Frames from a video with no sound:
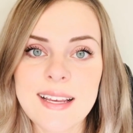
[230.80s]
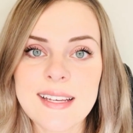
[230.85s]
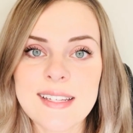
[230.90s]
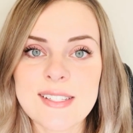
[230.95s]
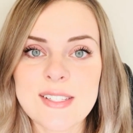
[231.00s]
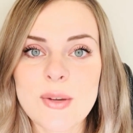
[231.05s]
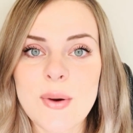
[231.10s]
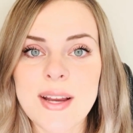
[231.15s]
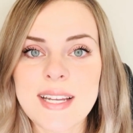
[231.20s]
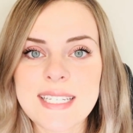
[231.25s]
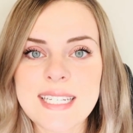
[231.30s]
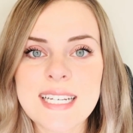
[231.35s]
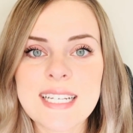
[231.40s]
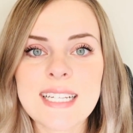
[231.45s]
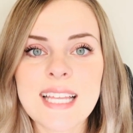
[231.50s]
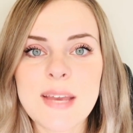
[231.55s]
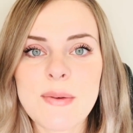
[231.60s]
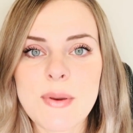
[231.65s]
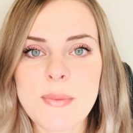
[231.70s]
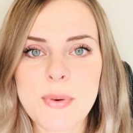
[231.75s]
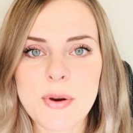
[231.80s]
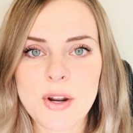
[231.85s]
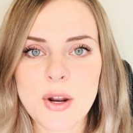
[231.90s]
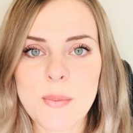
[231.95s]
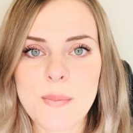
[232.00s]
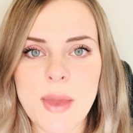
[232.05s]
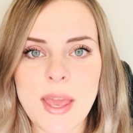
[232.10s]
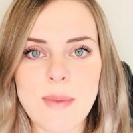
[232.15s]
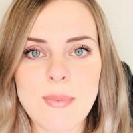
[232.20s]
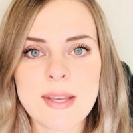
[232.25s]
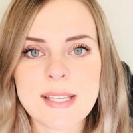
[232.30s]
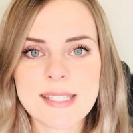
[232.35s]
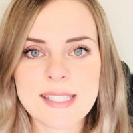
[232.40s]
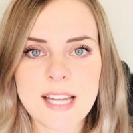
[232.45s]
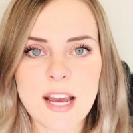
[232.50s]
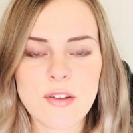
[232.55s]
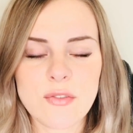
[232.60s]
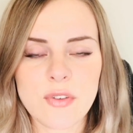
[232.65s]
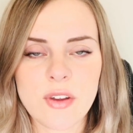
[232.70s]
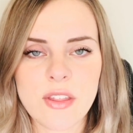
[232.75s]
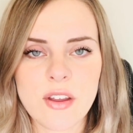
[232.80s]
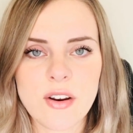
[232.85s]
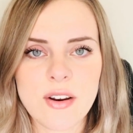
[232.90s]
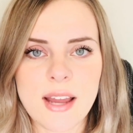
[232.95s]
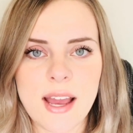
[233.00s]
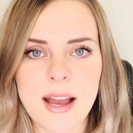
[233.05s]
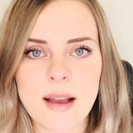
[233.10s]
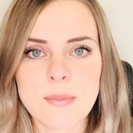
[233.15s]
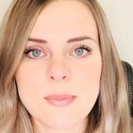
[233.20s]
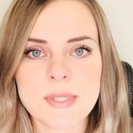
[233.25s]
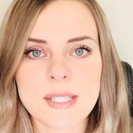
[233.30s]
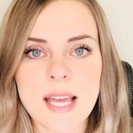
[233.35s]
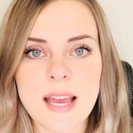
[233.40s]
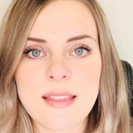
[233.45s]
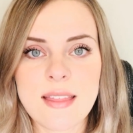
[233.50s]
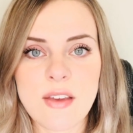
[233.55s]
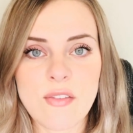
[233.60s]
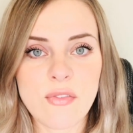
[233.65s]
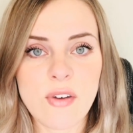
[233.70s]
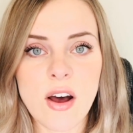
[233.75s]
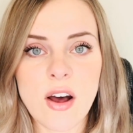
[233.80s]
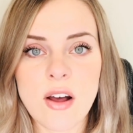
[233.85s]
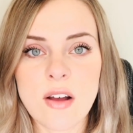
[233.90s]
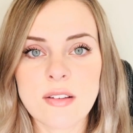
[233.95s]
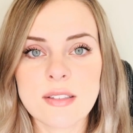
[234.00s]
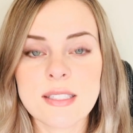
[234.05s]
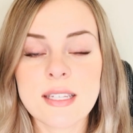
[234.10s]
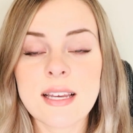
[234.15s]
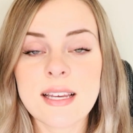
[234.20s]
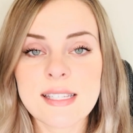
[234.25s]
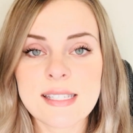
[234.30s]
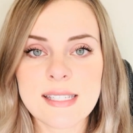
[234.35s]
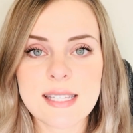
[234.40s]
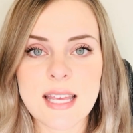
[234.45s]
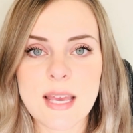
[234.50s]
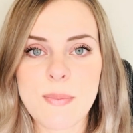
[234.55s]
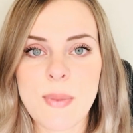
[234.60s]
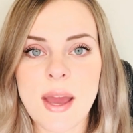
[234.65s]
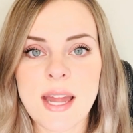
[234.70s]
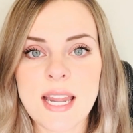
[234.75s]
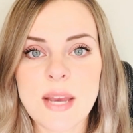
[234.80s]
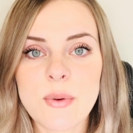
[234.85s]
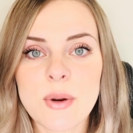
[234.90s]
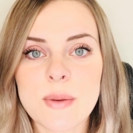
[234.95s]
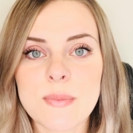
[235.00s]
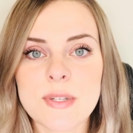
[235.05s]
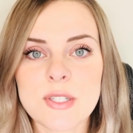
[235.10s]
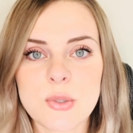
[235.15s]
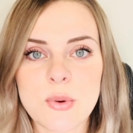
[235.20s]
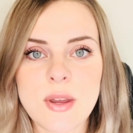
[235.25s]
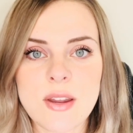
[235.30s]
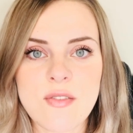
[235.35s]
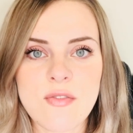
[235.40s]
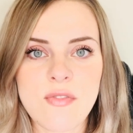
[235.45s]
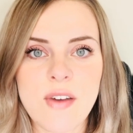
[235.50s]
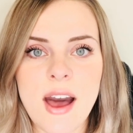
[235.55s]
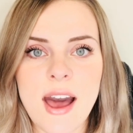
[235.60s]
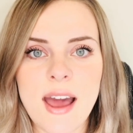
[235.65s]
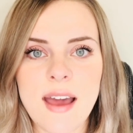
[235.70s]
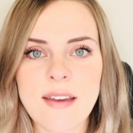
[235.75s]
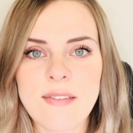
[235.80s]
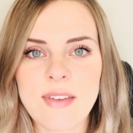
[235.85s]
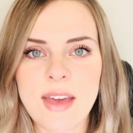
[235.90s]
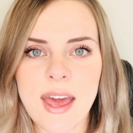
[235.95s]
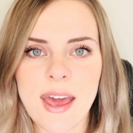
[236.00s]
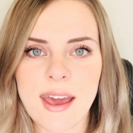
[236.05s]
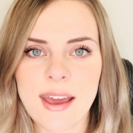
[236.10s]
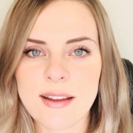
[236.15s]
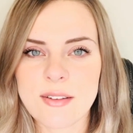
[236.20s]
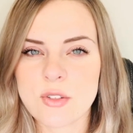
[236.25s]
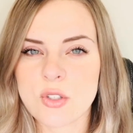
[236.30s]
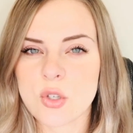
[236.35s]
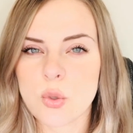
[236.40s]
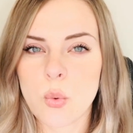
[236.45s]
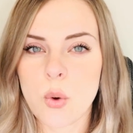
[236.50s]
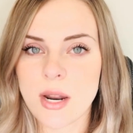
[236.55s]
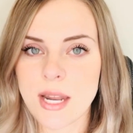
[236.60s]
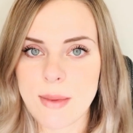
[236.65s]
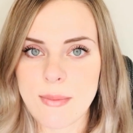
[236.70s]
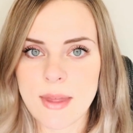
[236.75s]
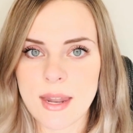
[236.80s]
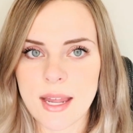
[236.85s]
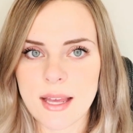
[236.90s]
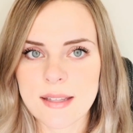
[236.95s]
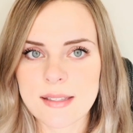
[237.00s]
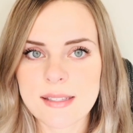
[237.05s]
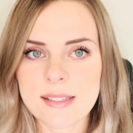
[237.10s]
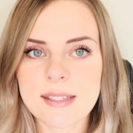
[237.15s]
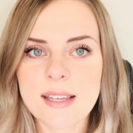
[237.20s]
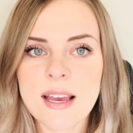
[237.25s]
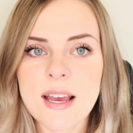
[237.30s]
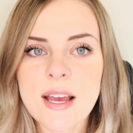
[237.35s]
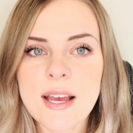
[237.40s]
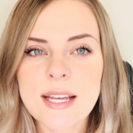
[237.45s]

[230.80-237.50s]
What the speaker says: So ideally, we put our babies down for their naps and they fall asleep anywhere between 5 and 20 minutes.